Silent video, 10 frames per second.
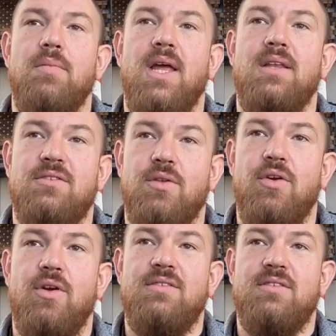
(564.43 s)
And so
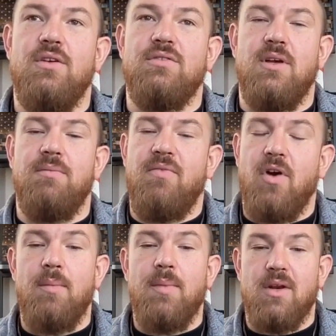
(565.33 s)
there is still some
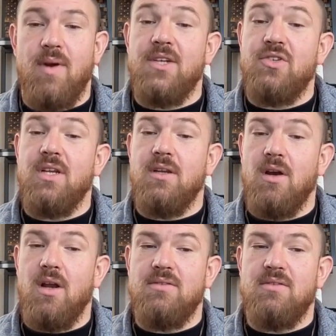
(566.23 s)
farming and ranching
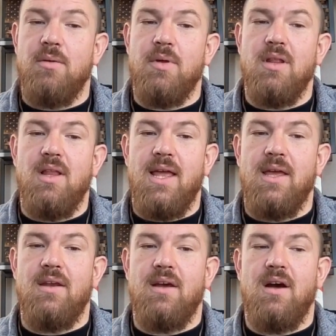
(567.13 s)
done on some of the
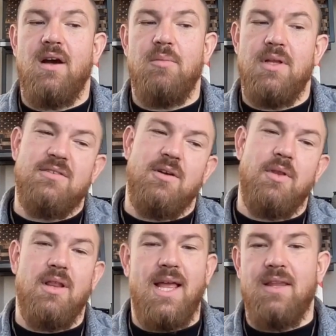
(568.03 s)
land, and some
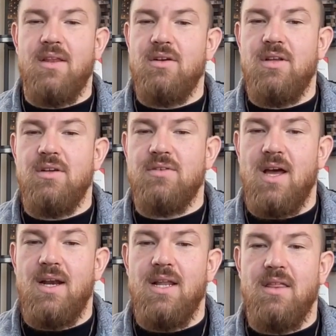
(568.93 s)
of the land there's
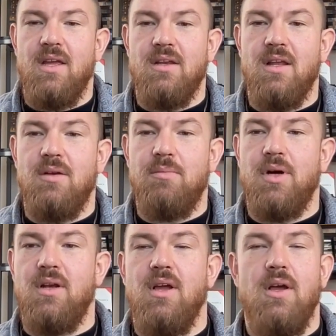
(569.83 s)
not anything done.
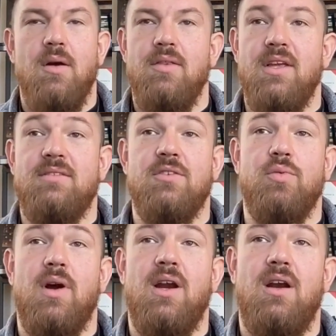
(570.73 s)
But this is
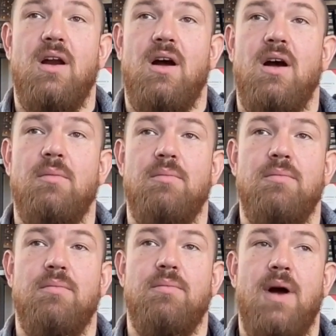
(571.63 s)
where
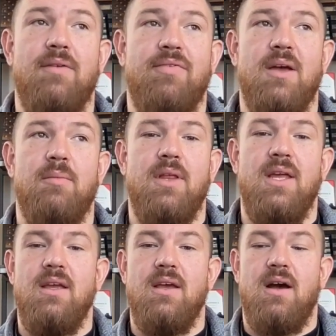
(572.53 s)
my family